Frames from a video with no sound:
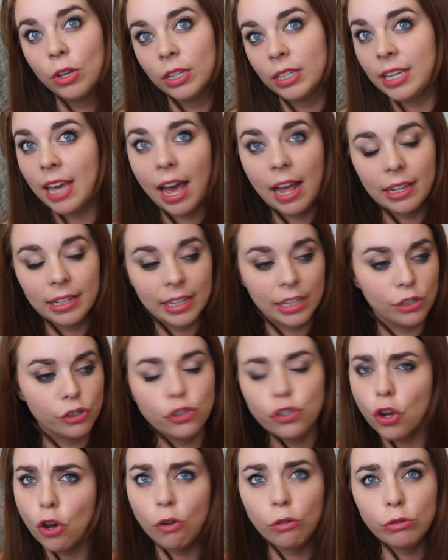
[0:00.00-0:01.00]
yelling,
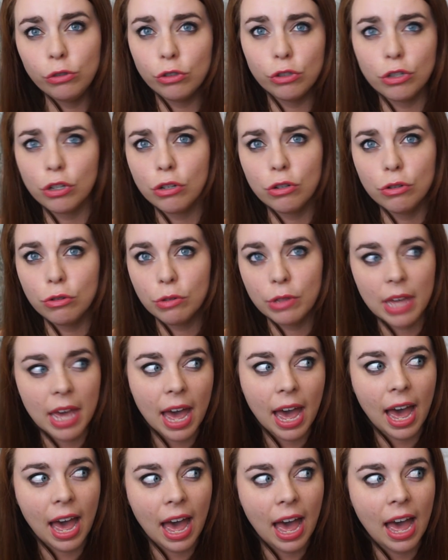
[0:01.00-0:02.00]
"Don't do
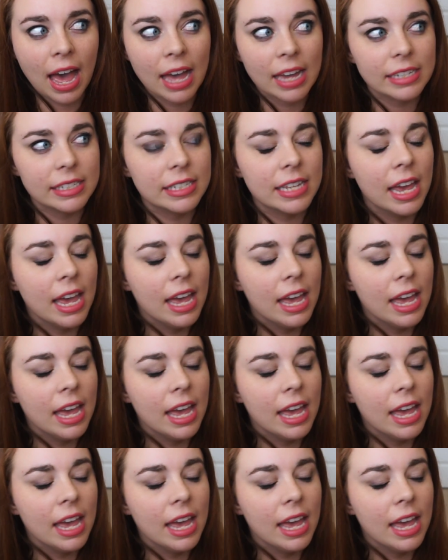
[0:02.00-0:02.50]
that!"